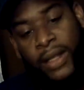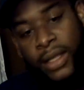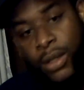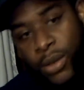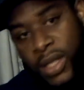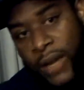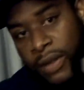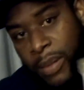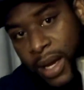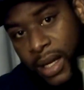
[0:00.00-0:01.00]

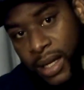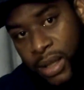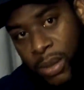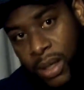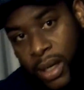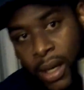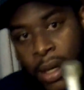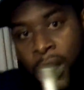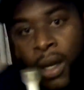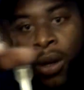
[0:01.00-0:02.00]
parvovirus,
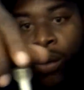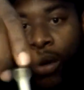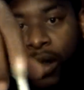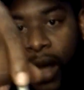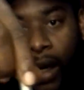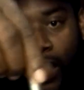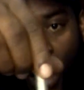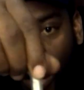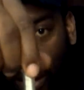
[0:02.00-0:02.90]
and all the things that can